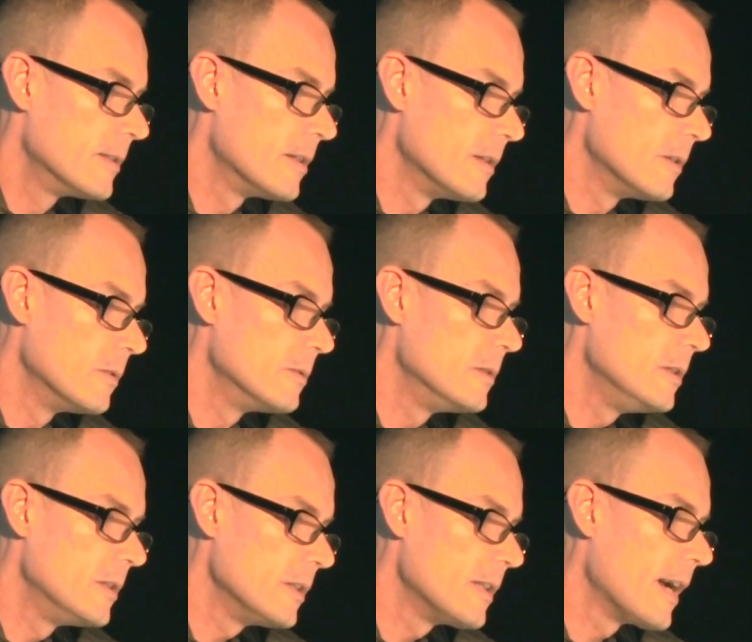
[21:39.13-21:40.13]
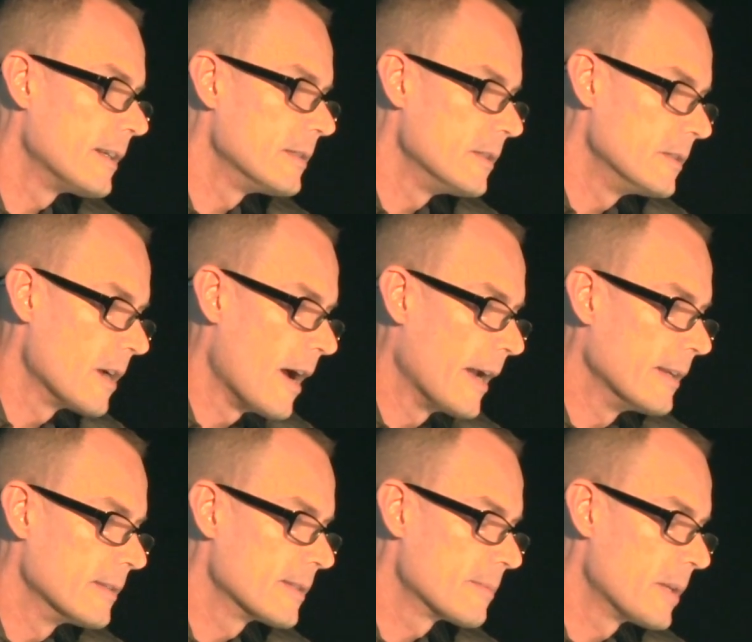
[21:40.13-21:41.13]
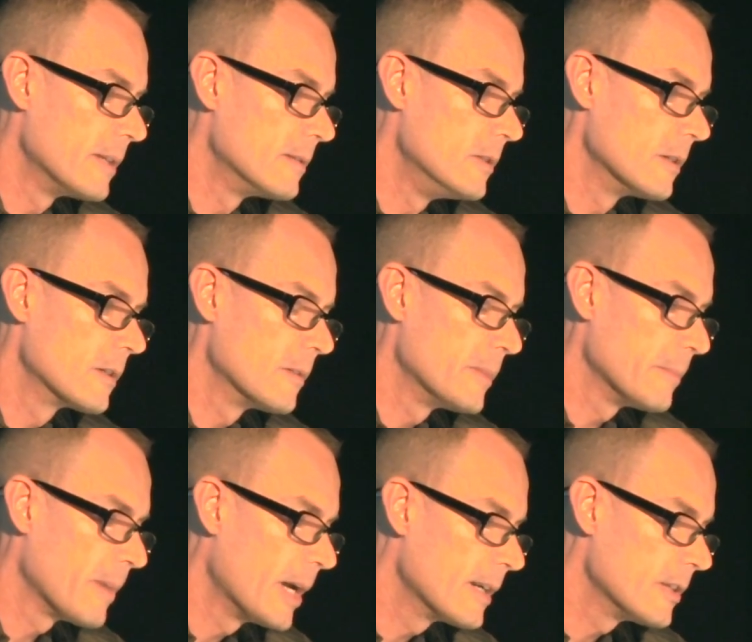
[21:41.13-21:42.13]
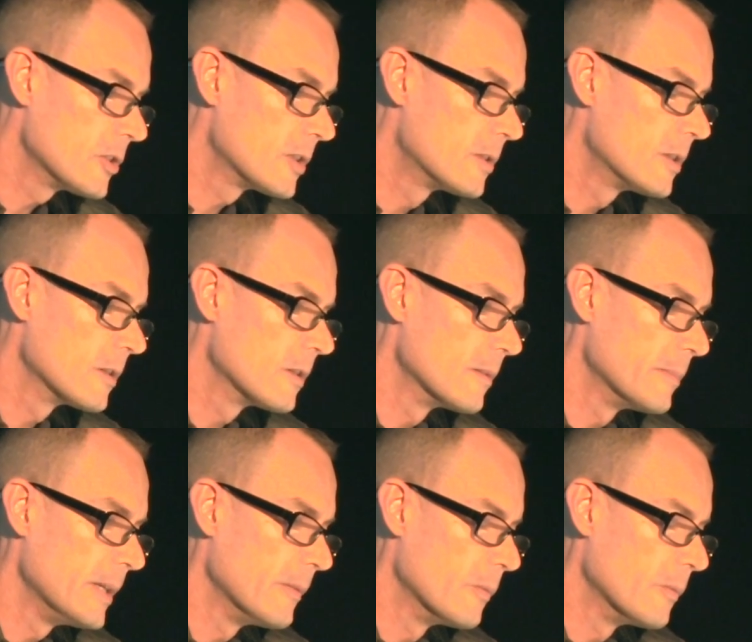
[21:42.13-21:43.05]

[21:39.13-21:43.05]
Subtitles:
to you do that and you die. You're gonna be punished, you're gonna